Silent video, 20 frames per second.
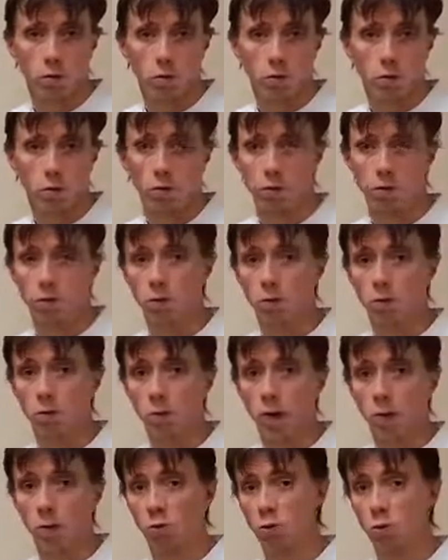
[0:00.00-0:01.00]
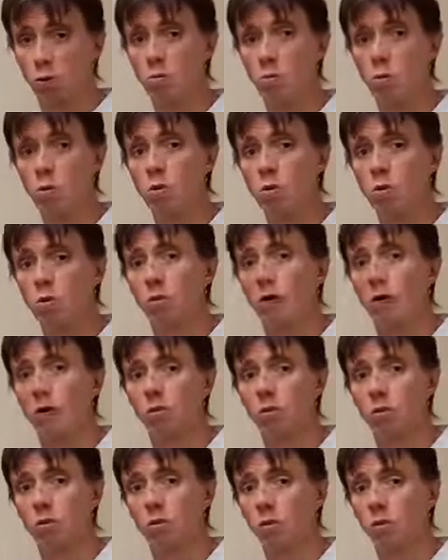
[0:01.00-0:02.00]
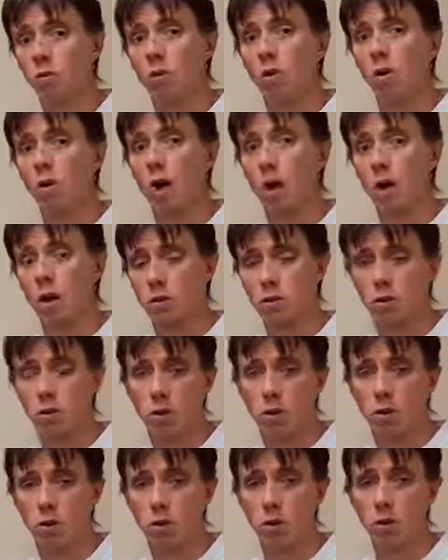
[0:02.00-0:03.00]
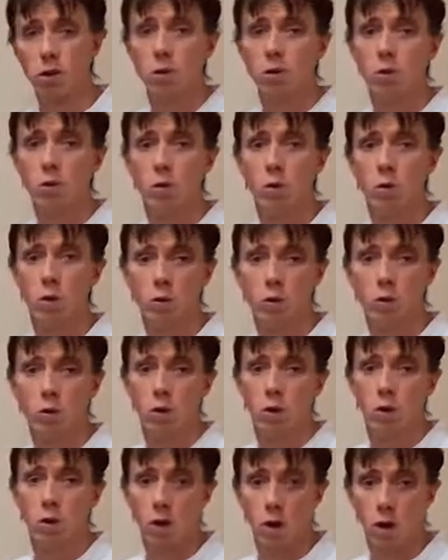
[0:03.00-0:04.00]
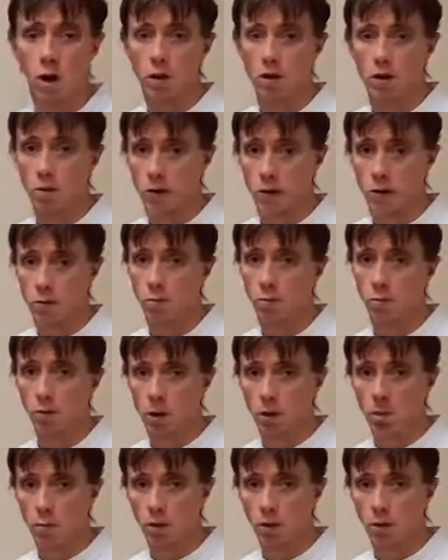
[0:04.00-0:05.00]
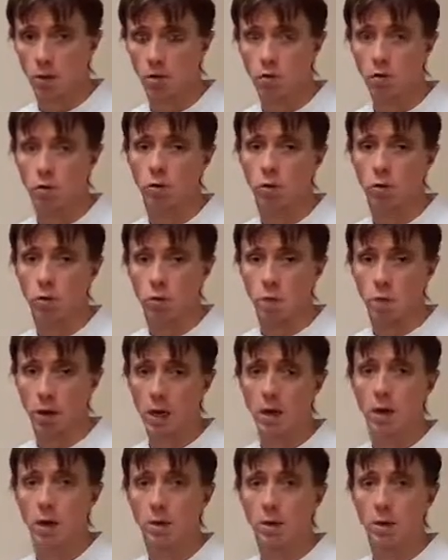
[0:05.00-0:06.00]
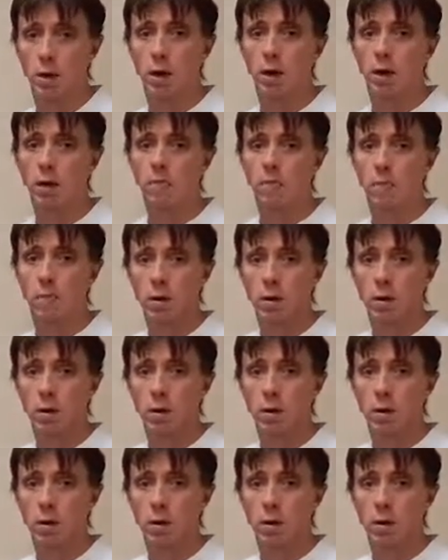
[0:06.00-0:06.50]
clues if there's problems with ammonia toxicity or oxalates, which cause lots of brain-based issues and pain in the body.